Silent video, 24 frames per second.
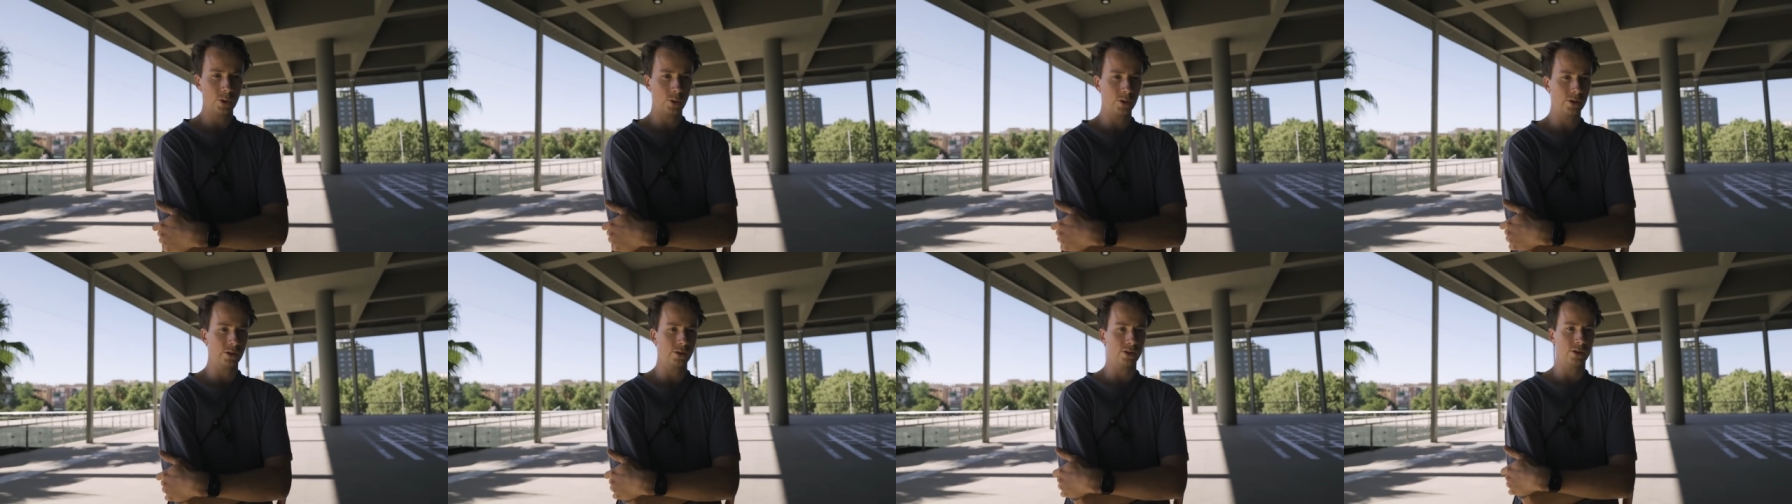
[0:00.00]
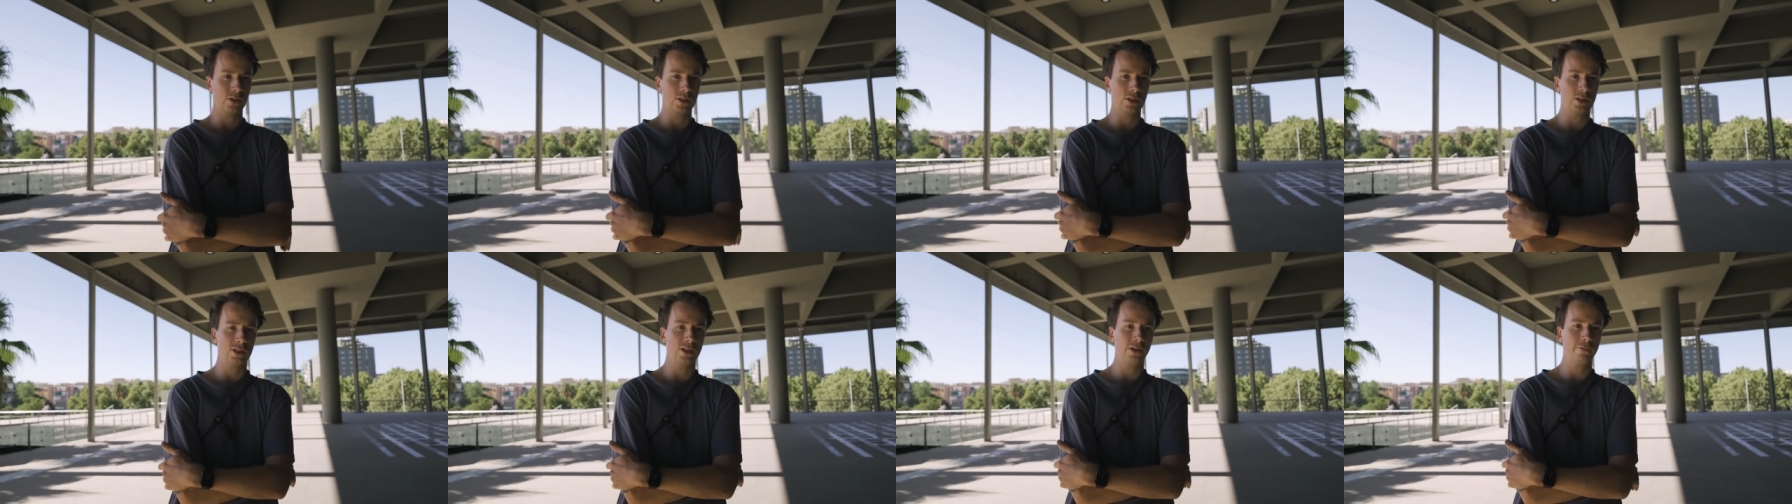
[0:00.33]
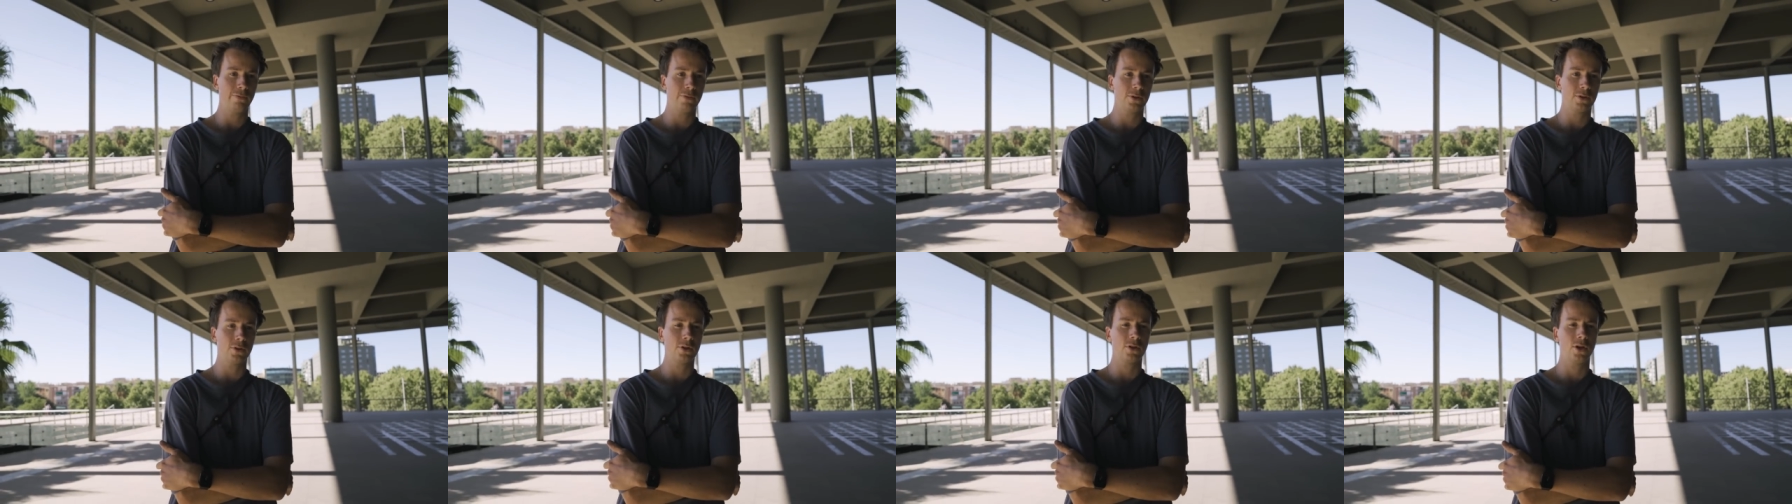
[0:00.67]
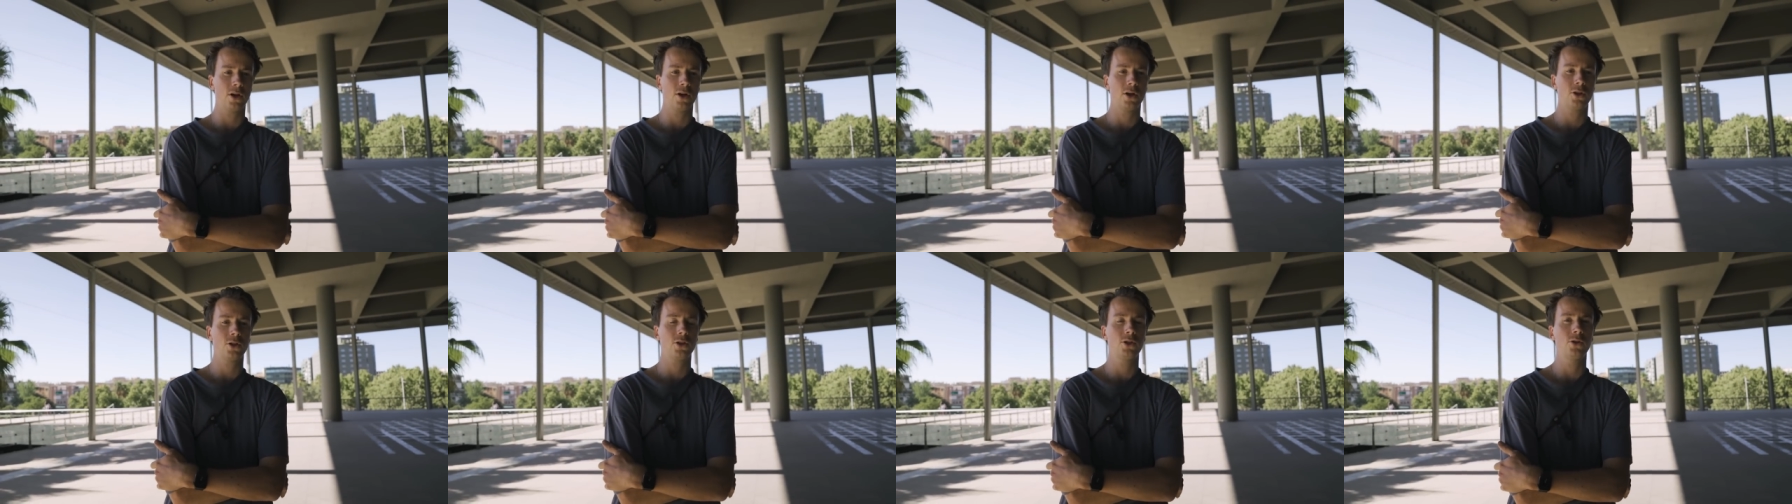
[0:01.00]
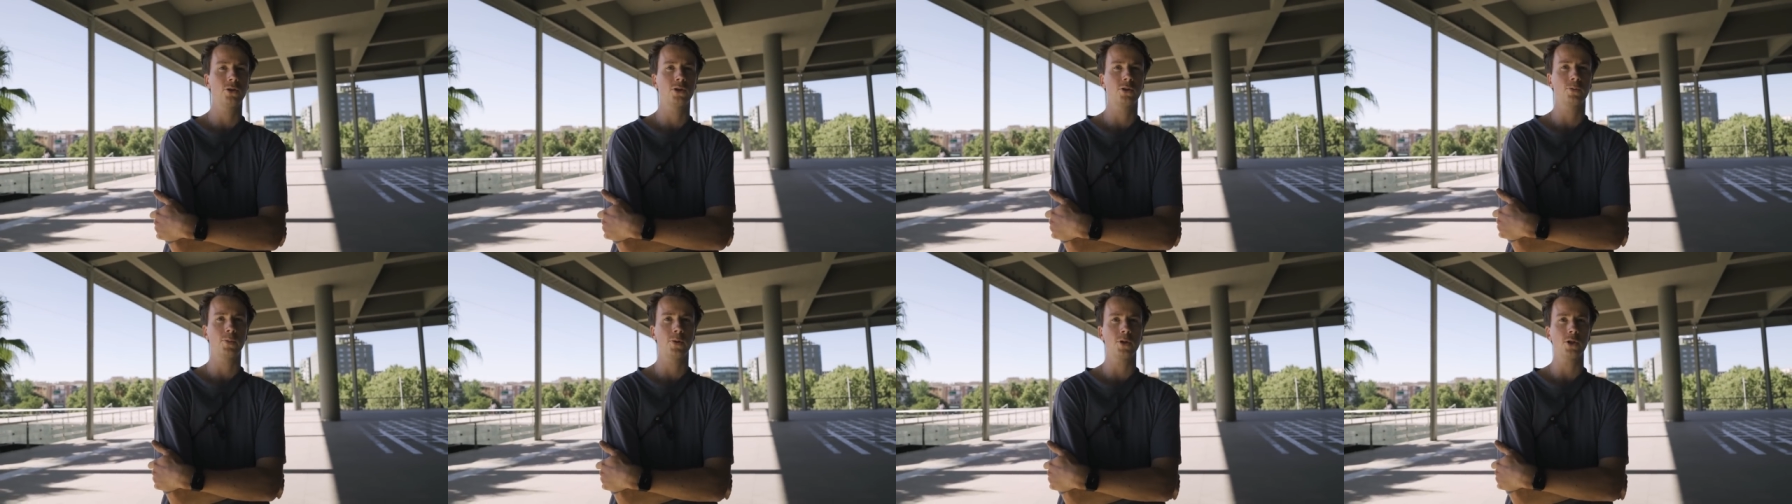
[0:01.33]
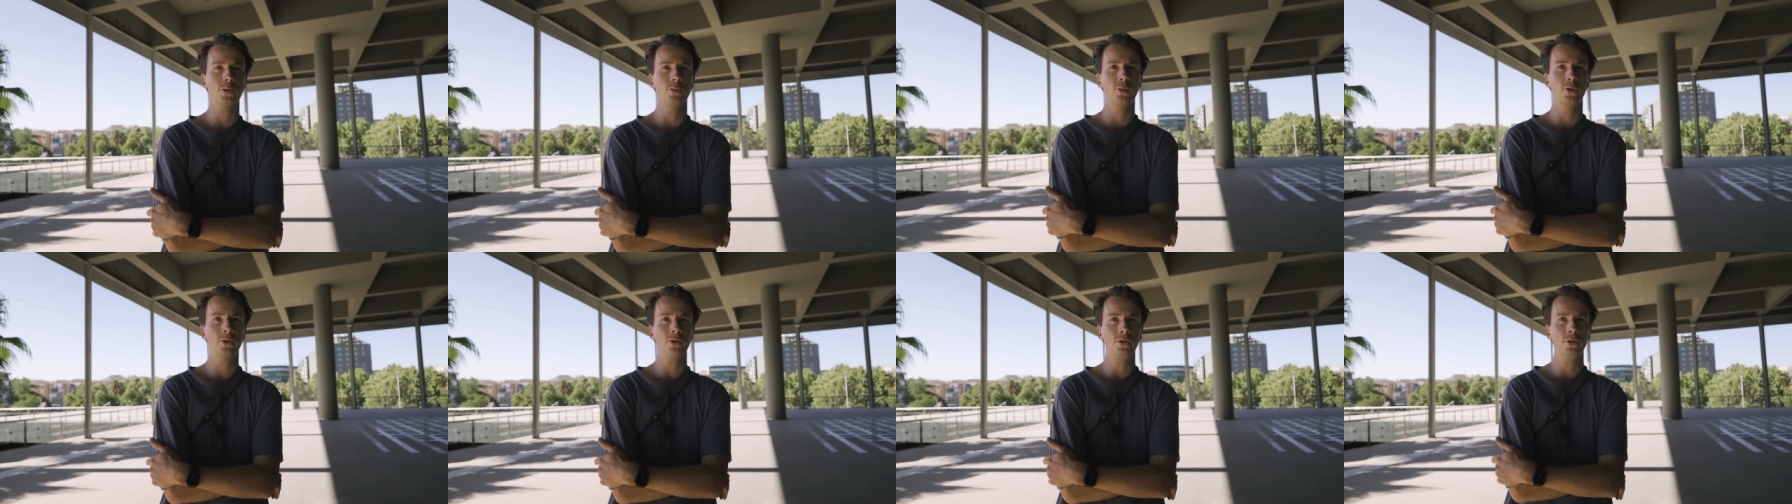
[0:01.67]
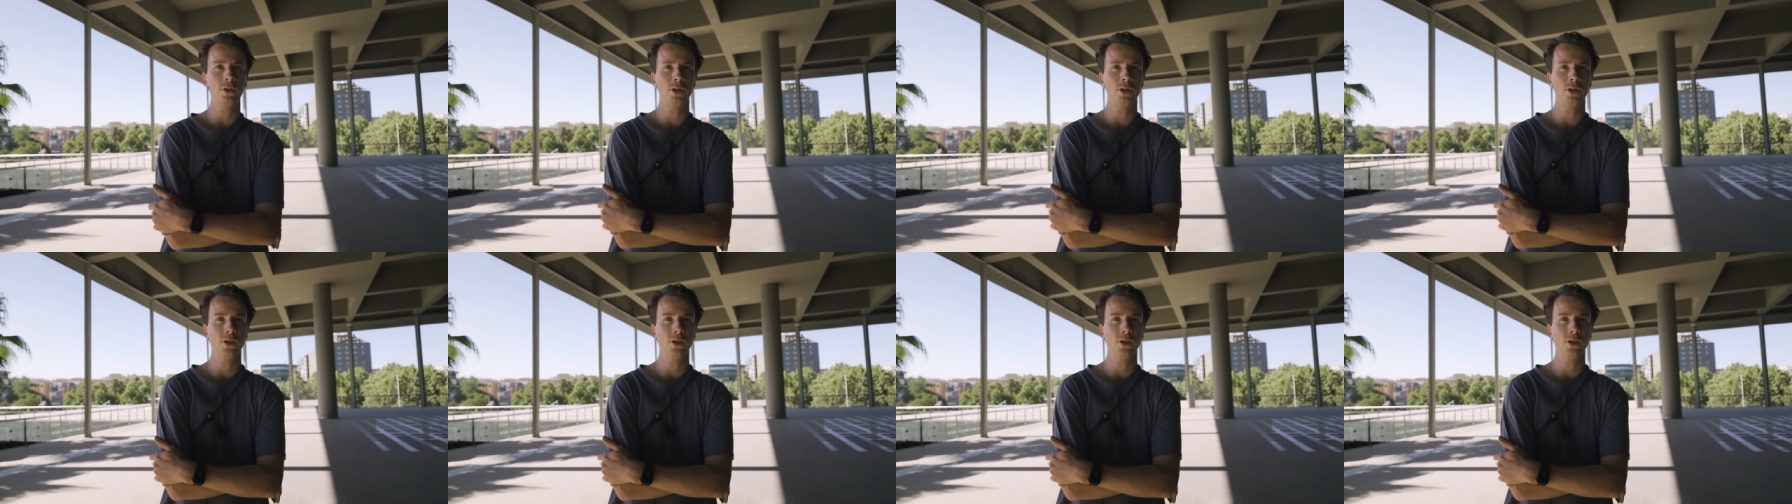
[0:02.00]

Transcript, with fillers: want the stiffest shoes possible.